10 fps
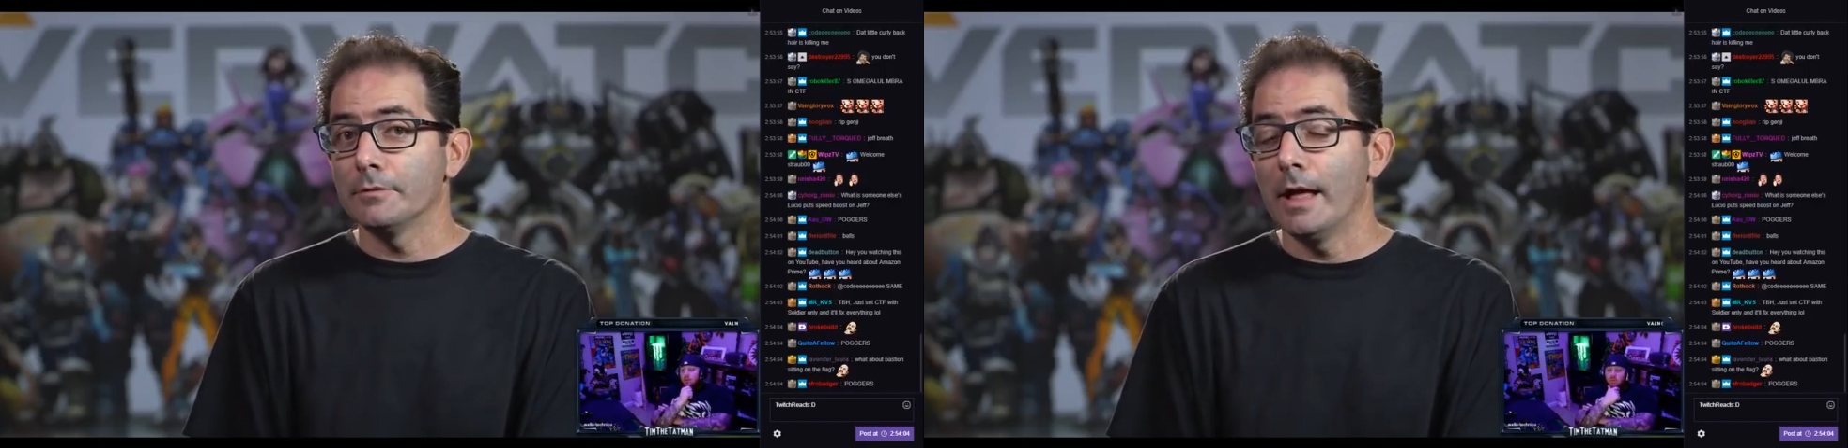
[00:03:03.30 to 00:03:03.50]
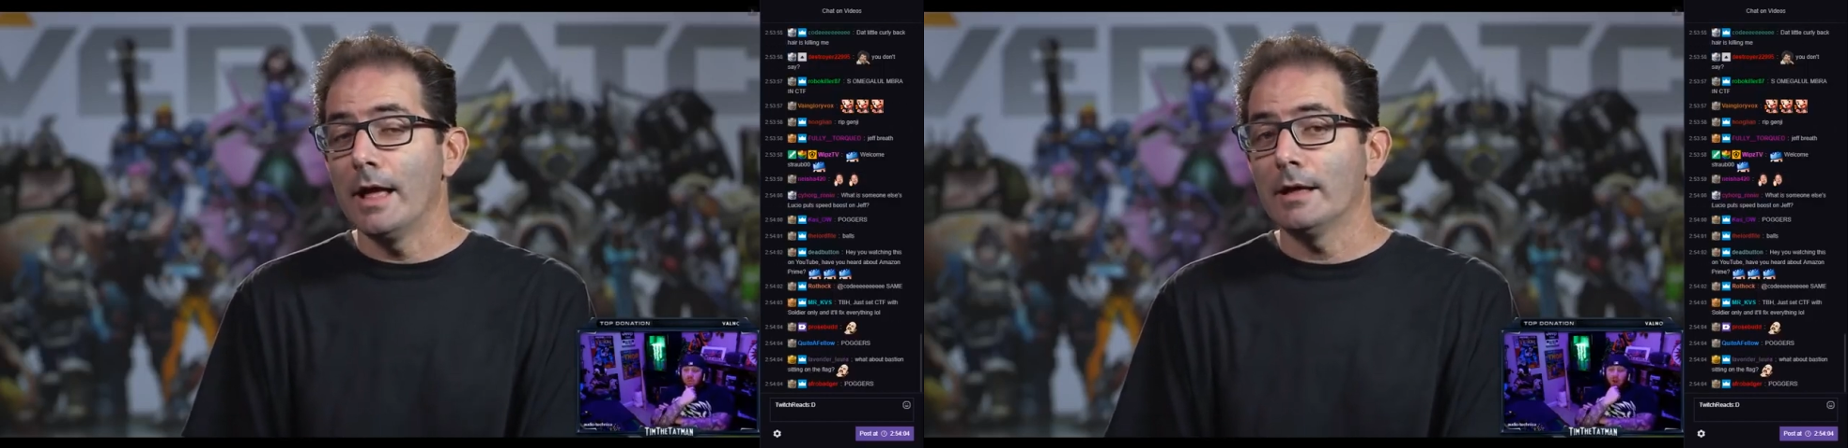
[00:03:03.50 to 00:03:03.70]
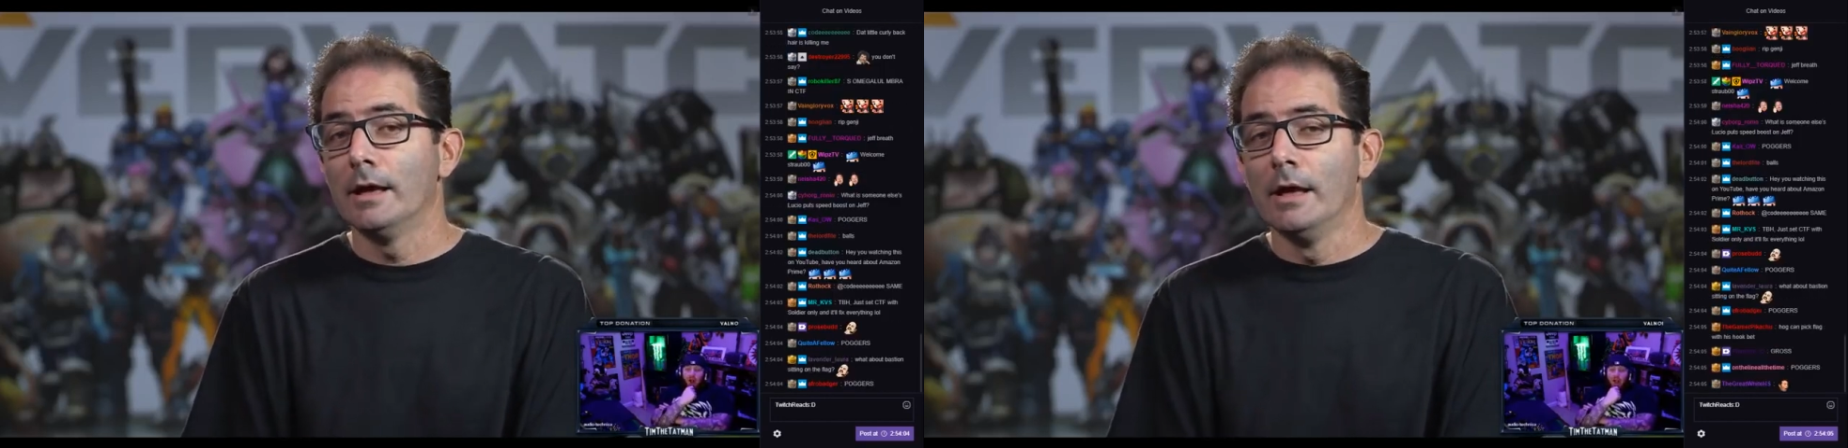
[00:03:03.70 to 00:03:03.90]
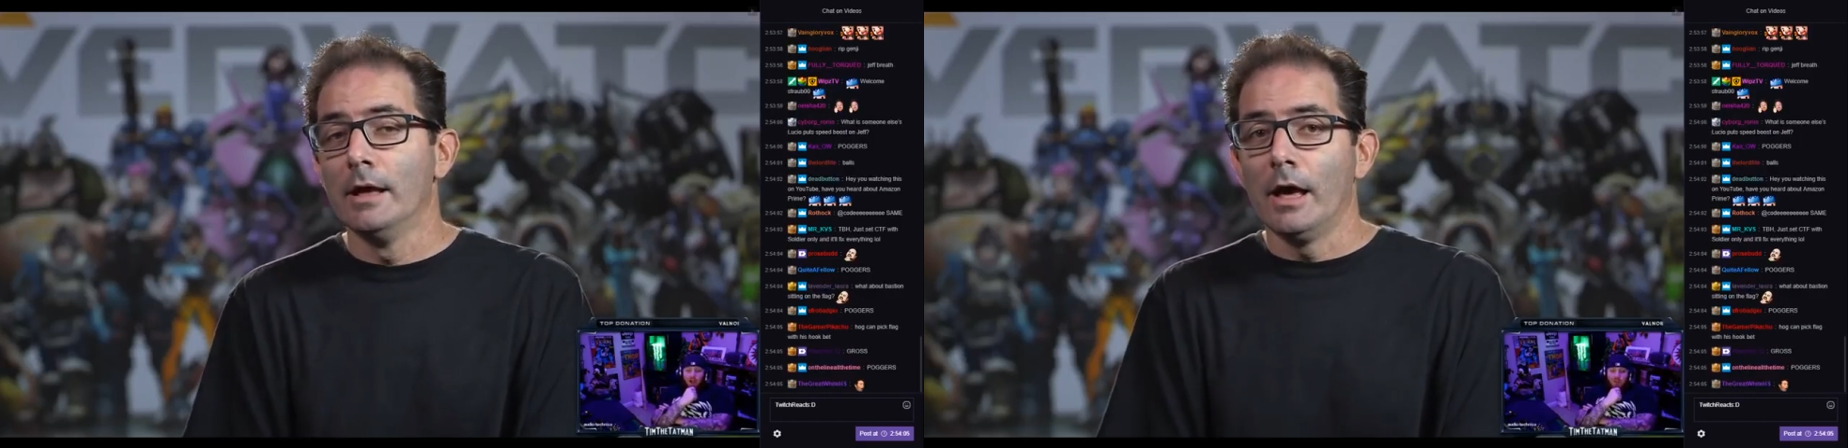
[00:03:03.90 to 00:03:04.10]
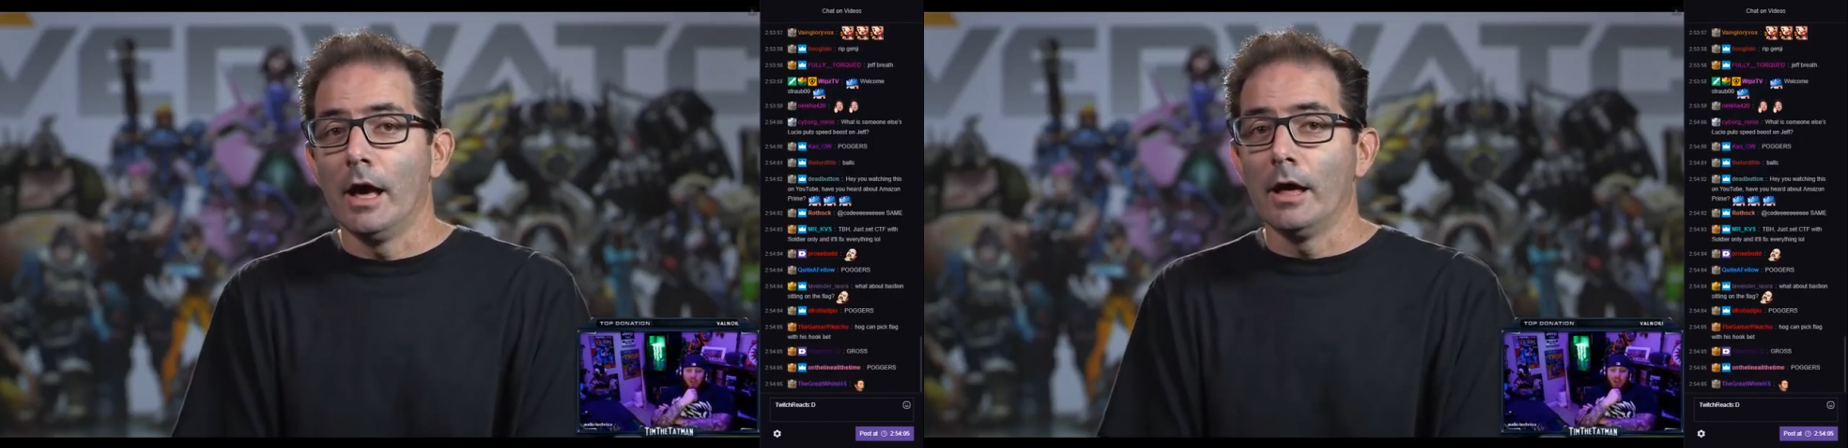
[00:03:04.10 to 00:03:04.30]
Flag. Oh,
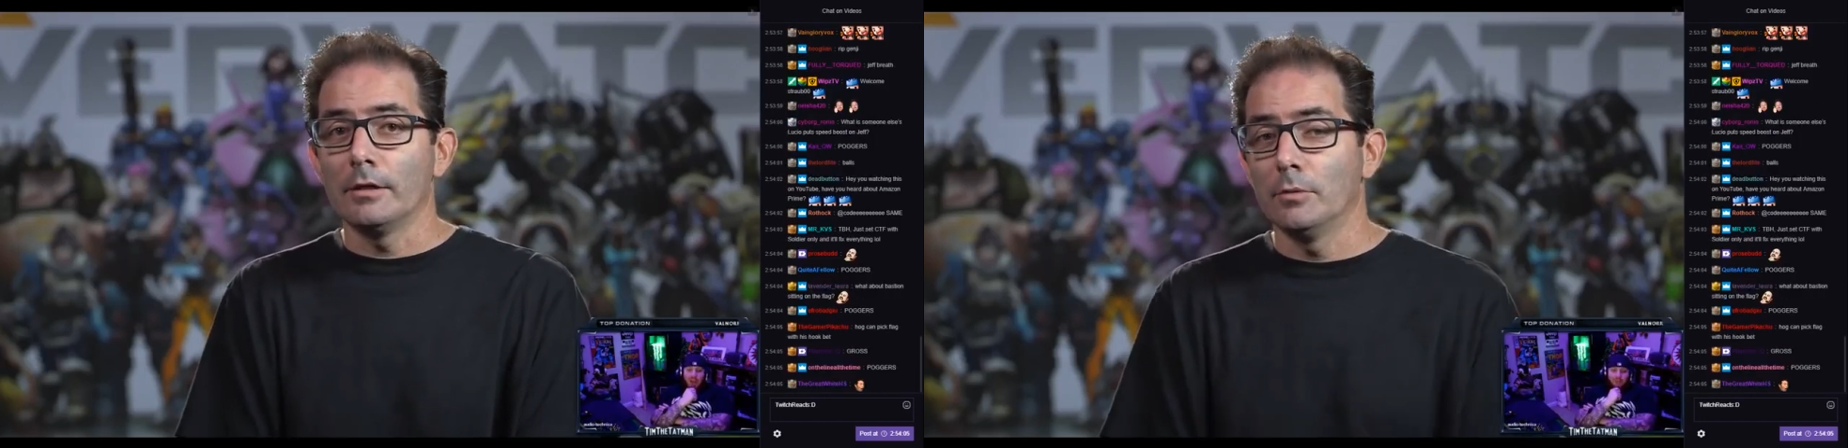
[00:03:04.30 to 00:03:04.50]
champ!